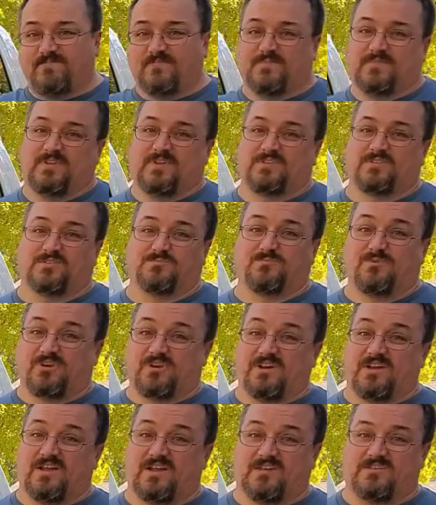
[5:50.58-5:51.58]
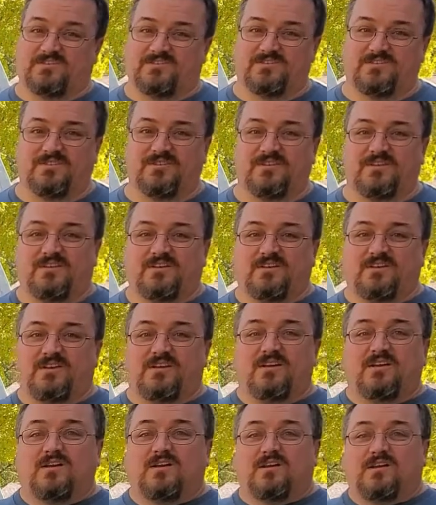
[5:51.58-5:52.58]
this is pretty nice.
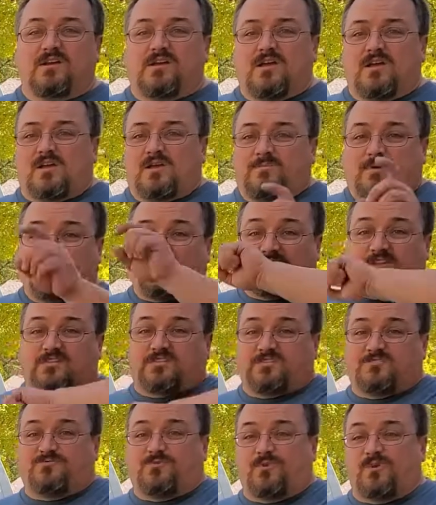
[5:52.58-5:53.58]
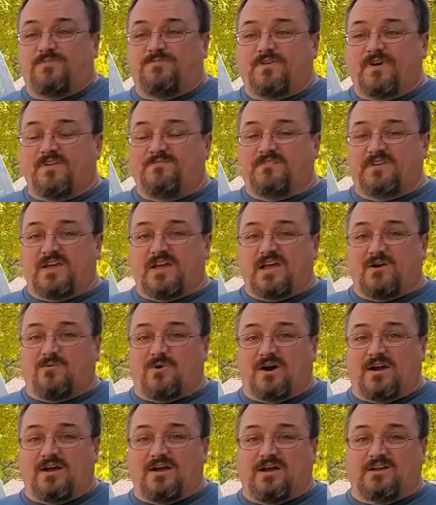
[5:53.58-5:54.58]
But this is 45
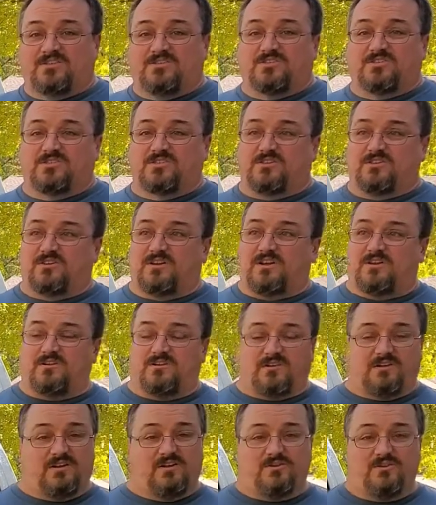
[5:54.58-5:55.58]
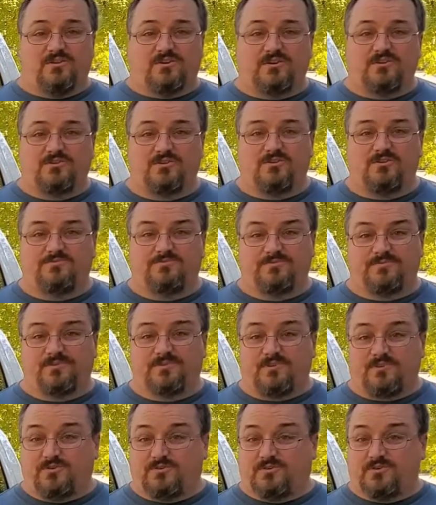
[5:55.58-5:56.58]
DIY. I just thought I'd introduce
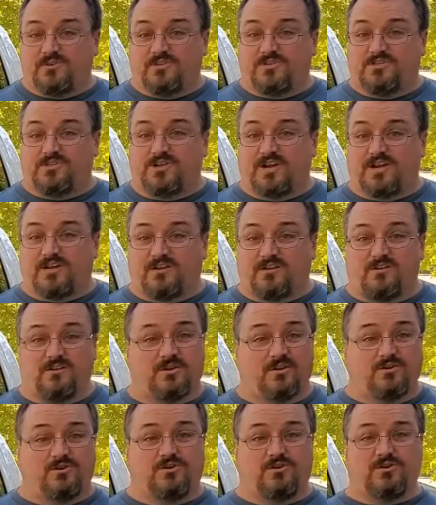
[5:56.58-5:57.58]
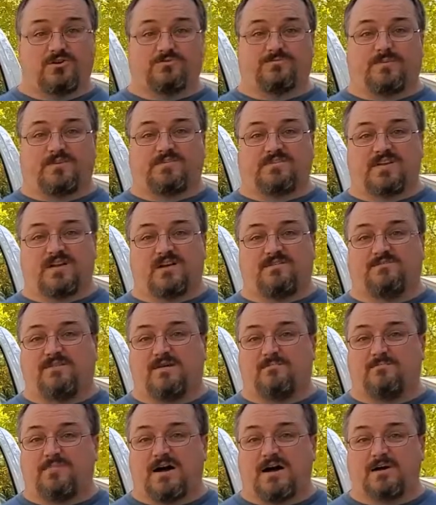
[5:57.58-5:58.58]
you to the channel, introduce myself.
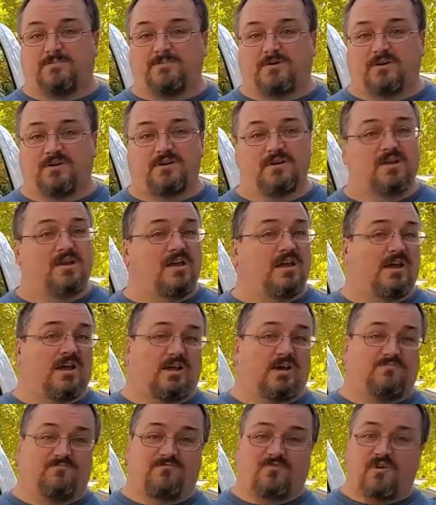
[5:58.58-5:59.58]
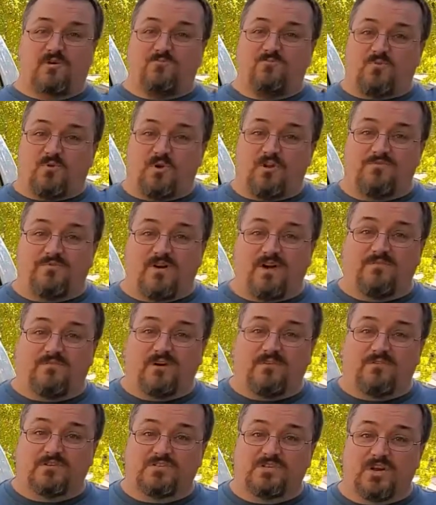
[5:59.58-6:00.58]
I'm Papa. I'm from 45
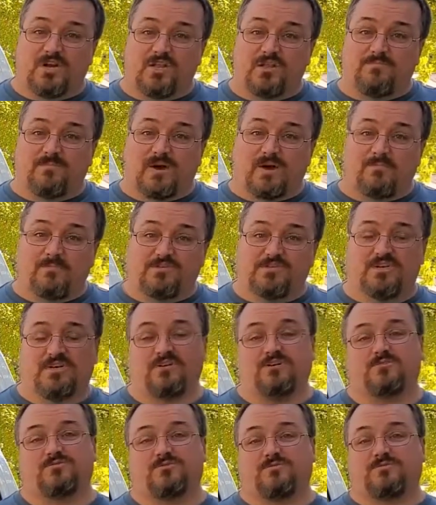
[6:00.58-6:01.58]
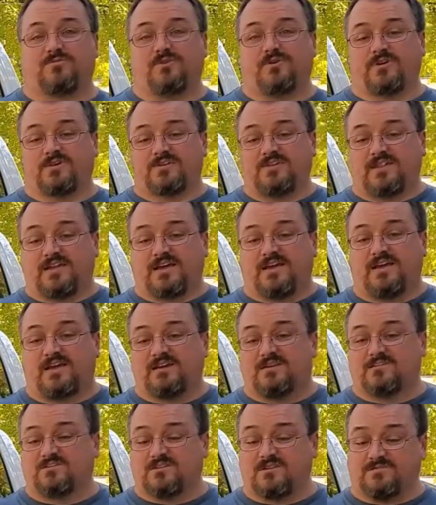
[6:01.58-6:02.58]
Alpha Charlie Papa channel, so if you're into that kind
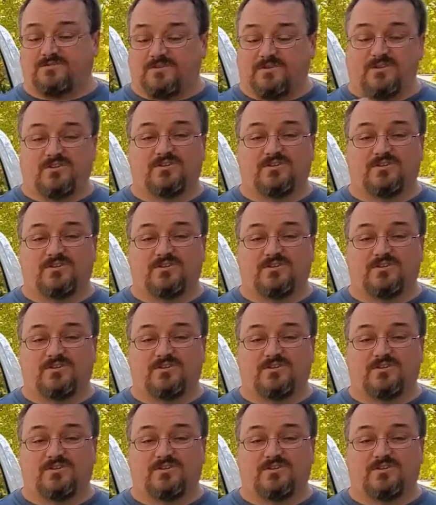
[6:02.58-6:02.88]
of stuff, you can